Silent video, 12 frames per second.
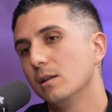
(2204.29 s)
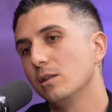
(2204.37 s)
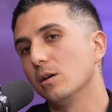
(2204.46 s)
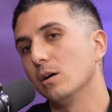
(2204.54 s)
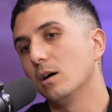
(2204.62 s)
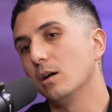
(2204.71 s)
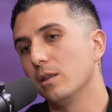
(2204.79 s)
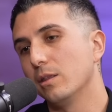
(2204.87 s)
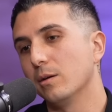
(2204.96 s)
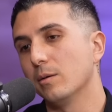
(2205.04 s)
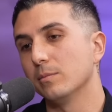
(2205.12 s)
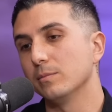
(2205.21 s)

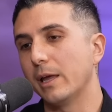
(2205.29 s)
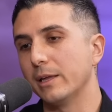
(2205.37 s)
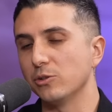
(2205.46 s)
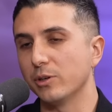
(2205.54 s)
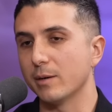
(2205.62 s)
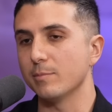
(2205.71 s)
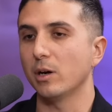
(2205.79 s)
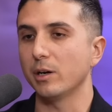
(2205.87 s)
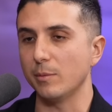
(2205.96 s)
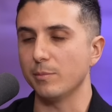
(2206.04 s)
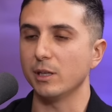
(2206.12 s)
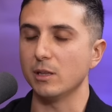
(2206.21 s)
and you get
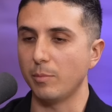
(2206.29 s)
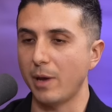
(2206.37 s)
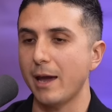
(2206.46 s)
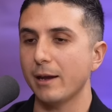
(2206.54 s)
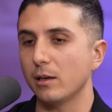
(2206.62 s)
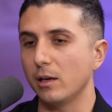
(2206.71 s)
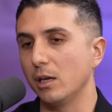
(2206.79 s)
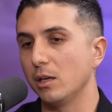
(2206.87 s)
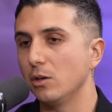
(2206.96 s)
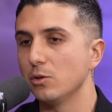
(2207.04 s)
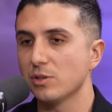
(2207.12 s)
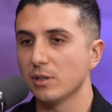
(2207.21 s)
money in the bank, it
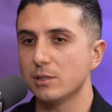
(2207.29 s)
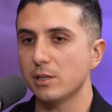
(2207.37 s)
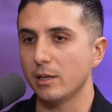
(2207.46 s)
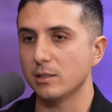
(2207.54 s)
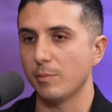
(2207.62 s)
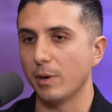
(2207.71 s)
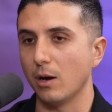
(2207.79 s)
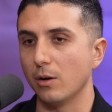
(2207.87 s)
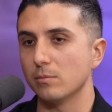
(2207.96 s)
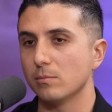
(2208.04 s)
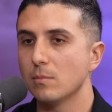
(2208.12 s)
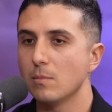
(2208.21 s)
usually takes
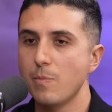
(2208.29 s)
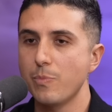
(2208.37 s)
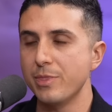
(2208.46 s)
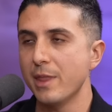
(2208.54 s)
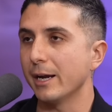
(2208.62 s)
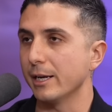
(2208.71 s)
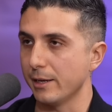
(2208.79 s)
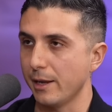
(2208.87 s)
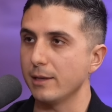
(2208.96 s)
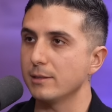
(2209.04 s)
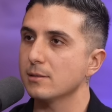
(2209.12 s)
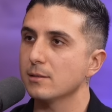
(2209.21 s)
about 90
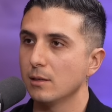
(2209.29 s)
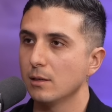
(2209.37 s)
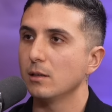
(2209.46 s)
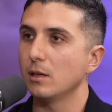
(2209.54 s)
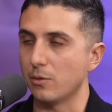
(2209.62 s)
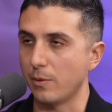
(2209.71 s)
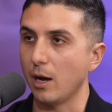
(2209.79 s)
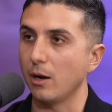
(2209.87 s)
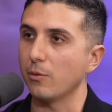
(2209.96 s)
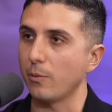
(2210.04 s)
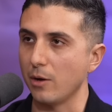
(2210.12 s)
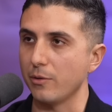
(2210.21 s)
days
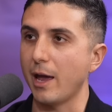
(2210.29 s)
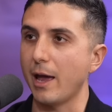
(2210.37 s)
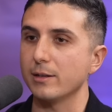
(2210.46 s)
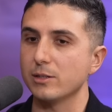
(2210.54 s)
around that.